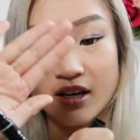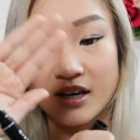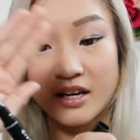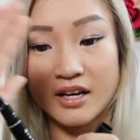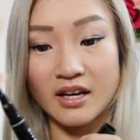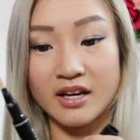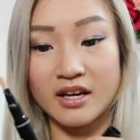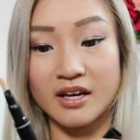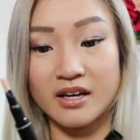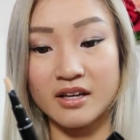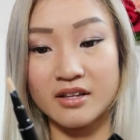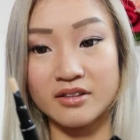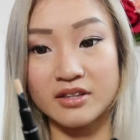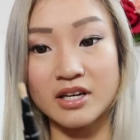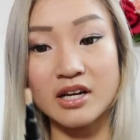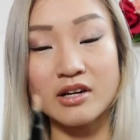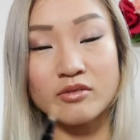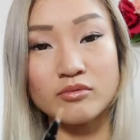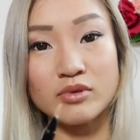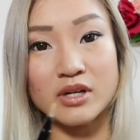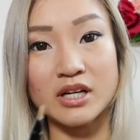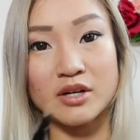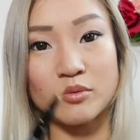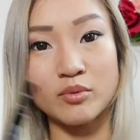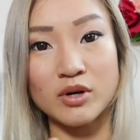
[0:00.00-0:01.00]
and that
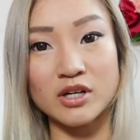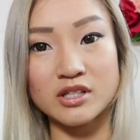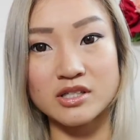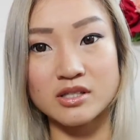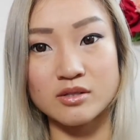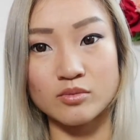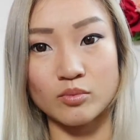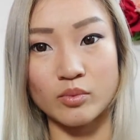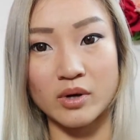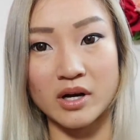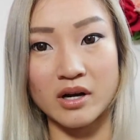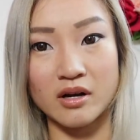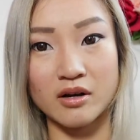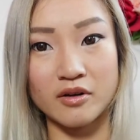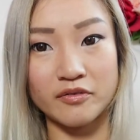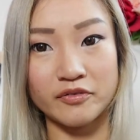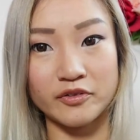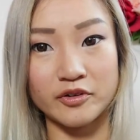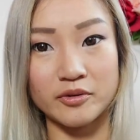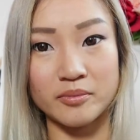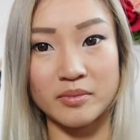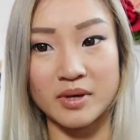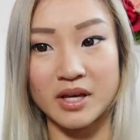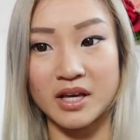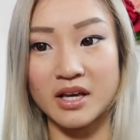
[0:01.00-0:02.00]
really works well
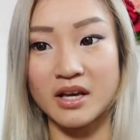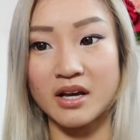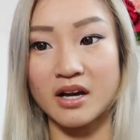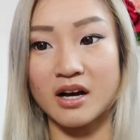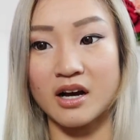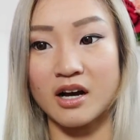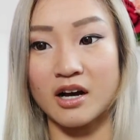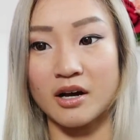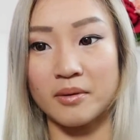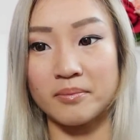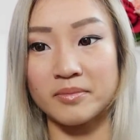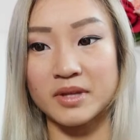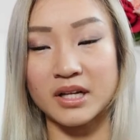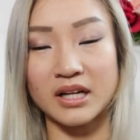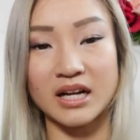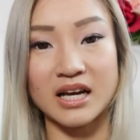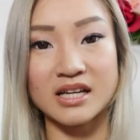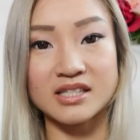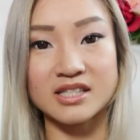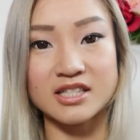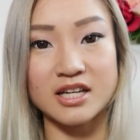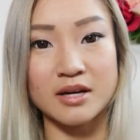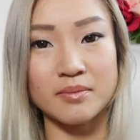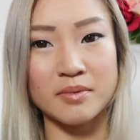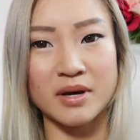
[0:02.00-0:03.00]
for me. The
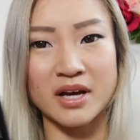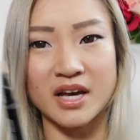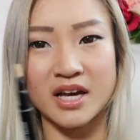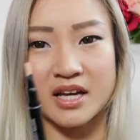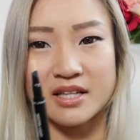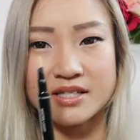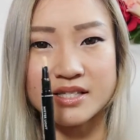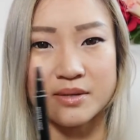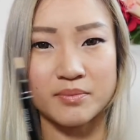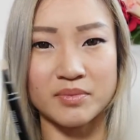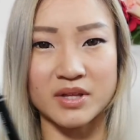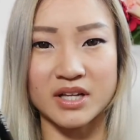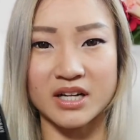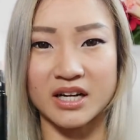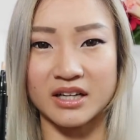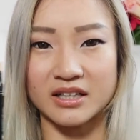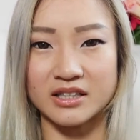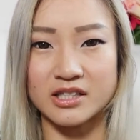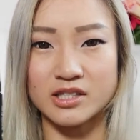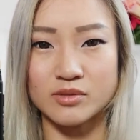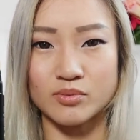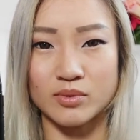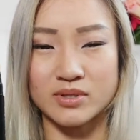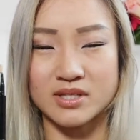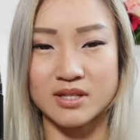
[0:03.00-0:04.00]
last time I had something like
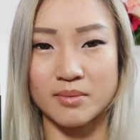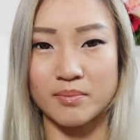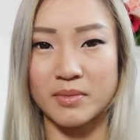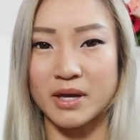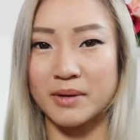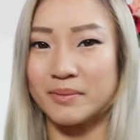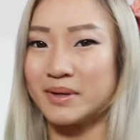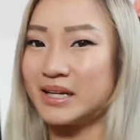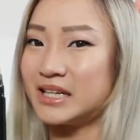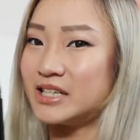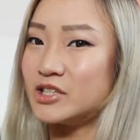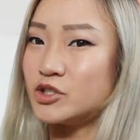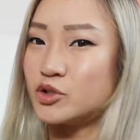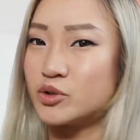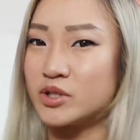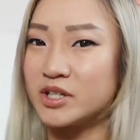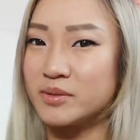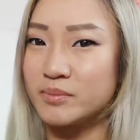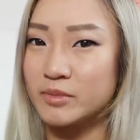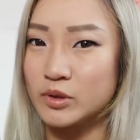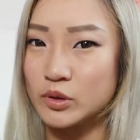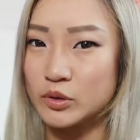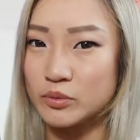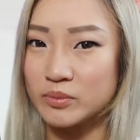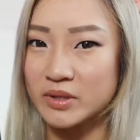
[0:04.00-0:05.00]
this was the Maybelline Dream
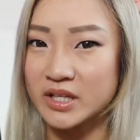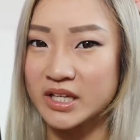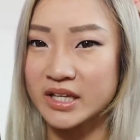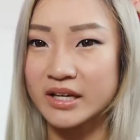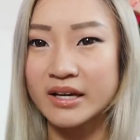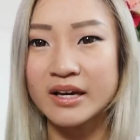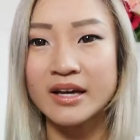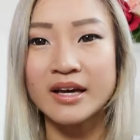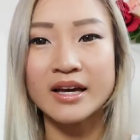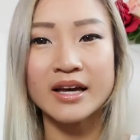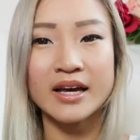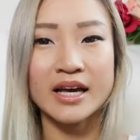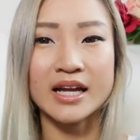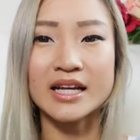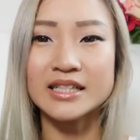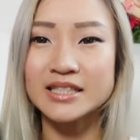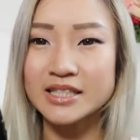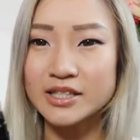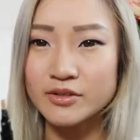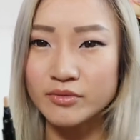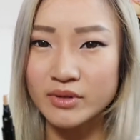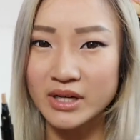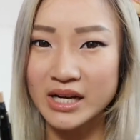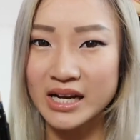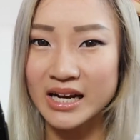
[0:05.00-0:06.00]
Lumi, and I
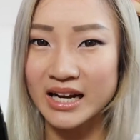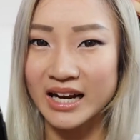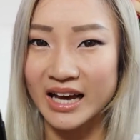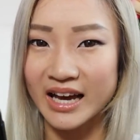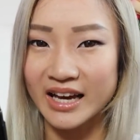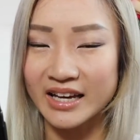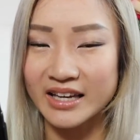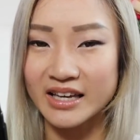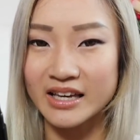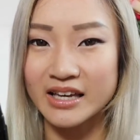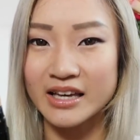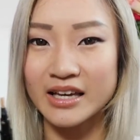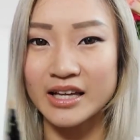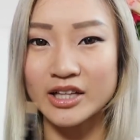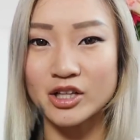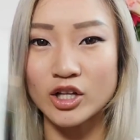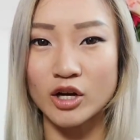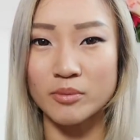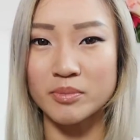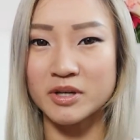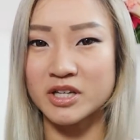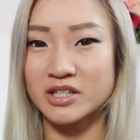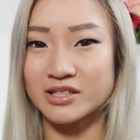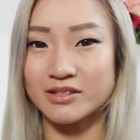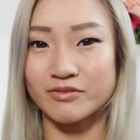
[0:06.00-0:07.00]
didn't really like it, not
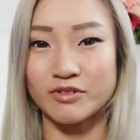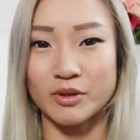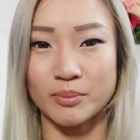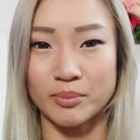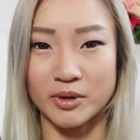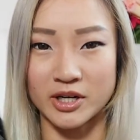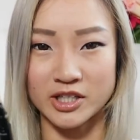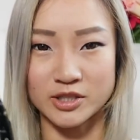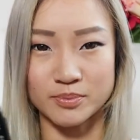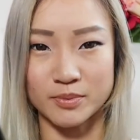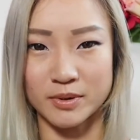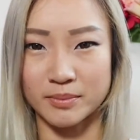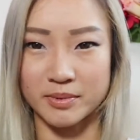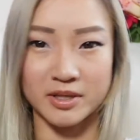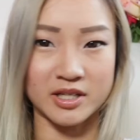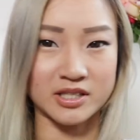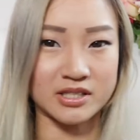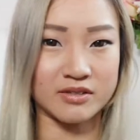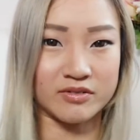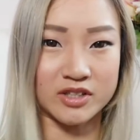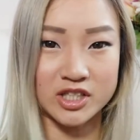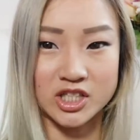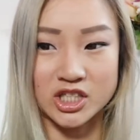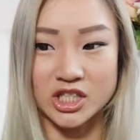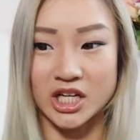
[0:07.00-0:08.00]
because of the brush but because
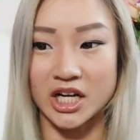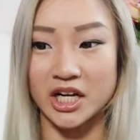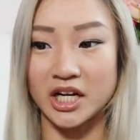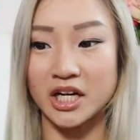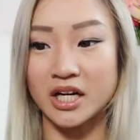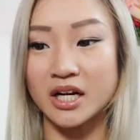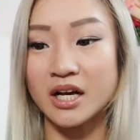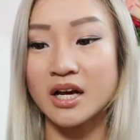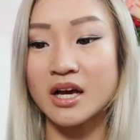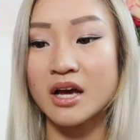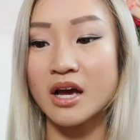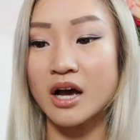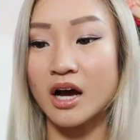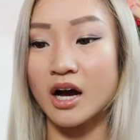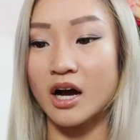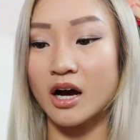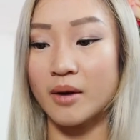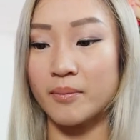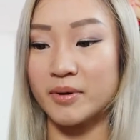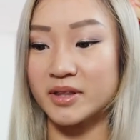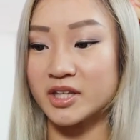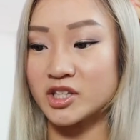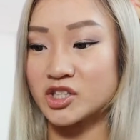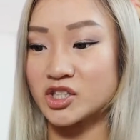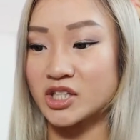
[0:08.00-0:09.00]
of the shade.
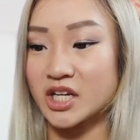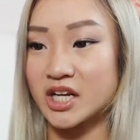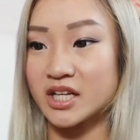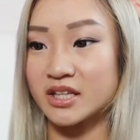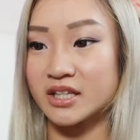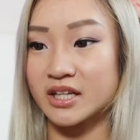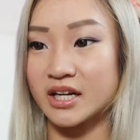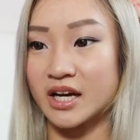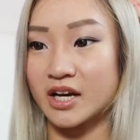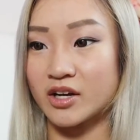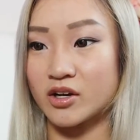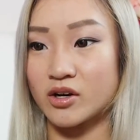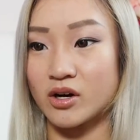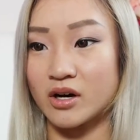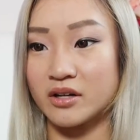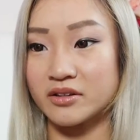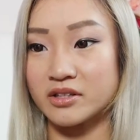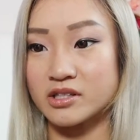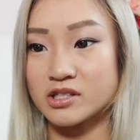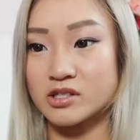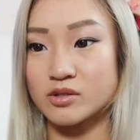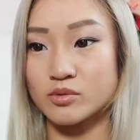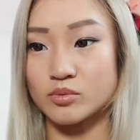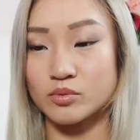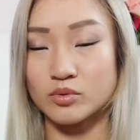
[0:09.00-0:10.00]
But the shade that I got
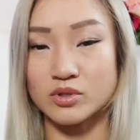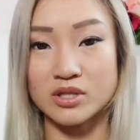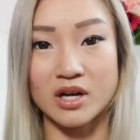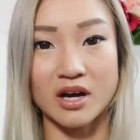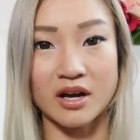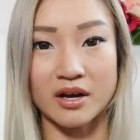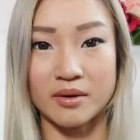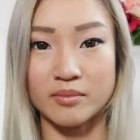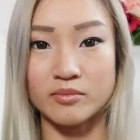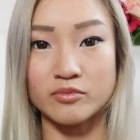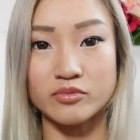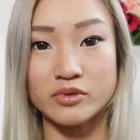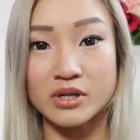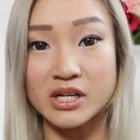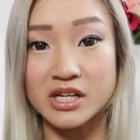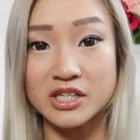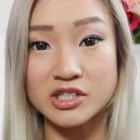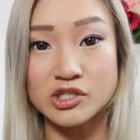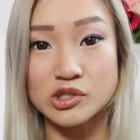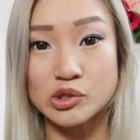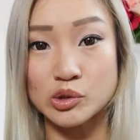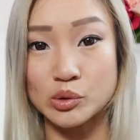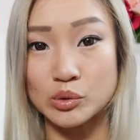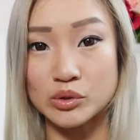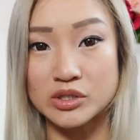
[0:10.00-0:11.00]
this time really
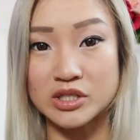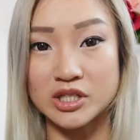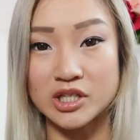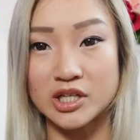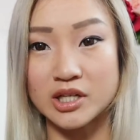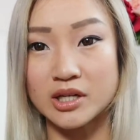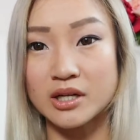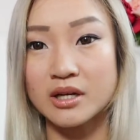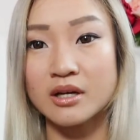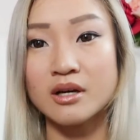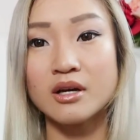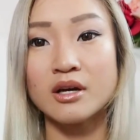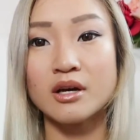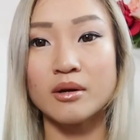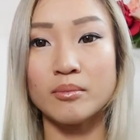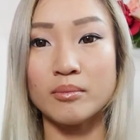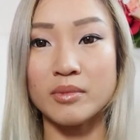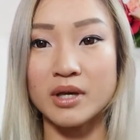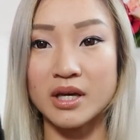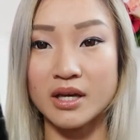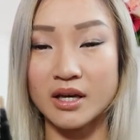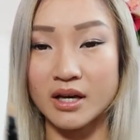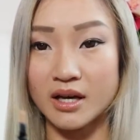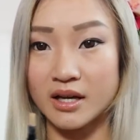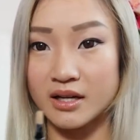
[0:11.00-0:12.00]
suited
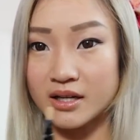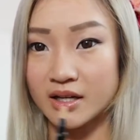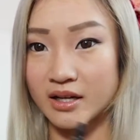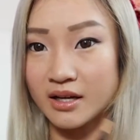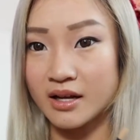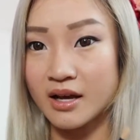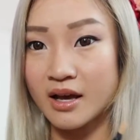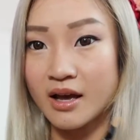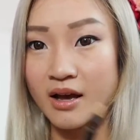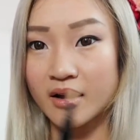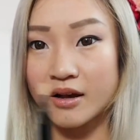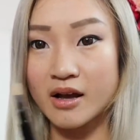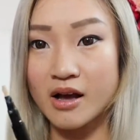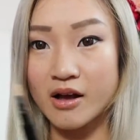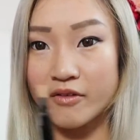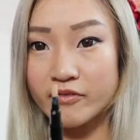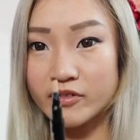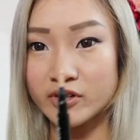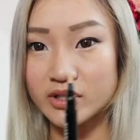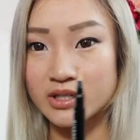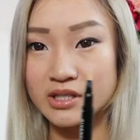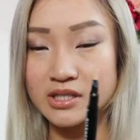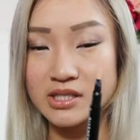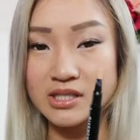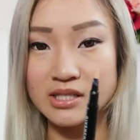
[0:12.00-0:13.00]
me, and it
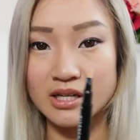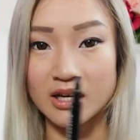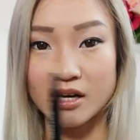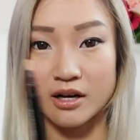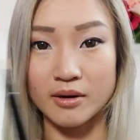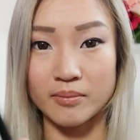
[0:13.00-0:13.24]
covers